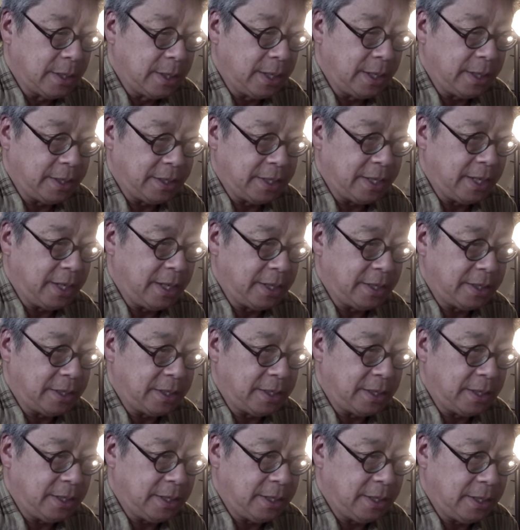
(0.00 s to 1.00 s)
it, it,
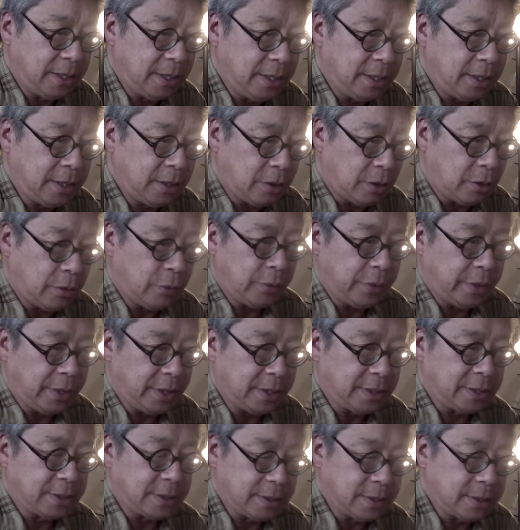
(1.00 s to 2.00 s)
it
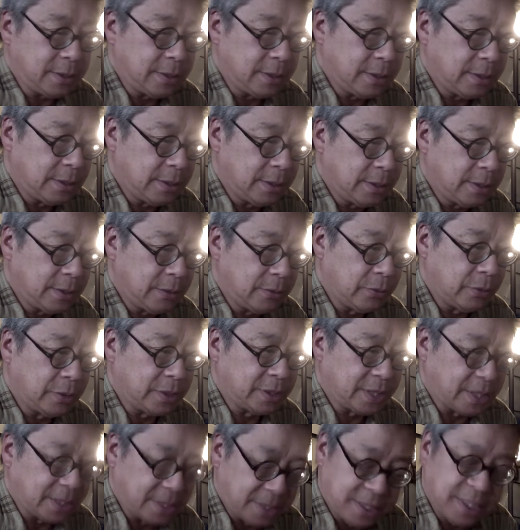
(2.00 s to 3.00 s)
always
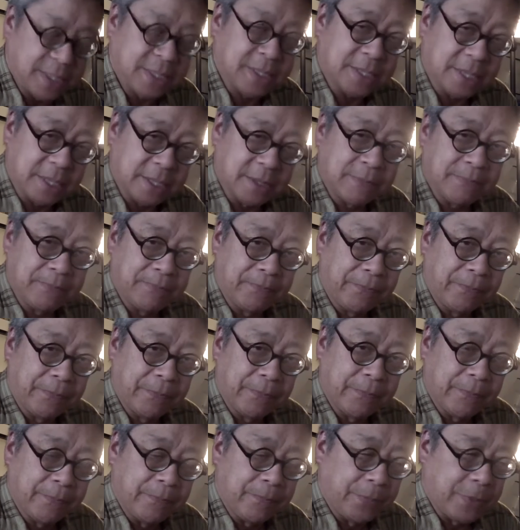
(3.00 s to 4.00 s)
was consistent.
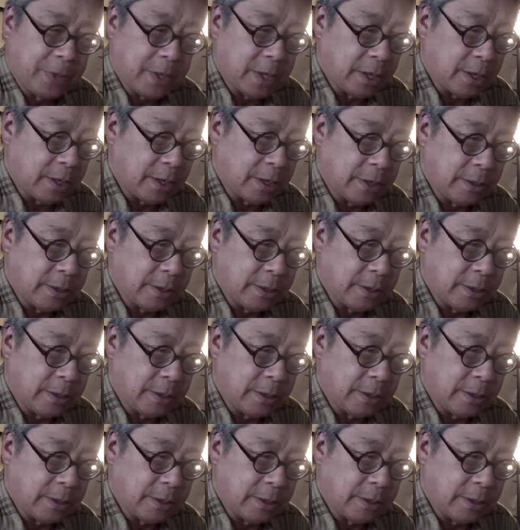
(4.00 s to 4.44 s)
Uh,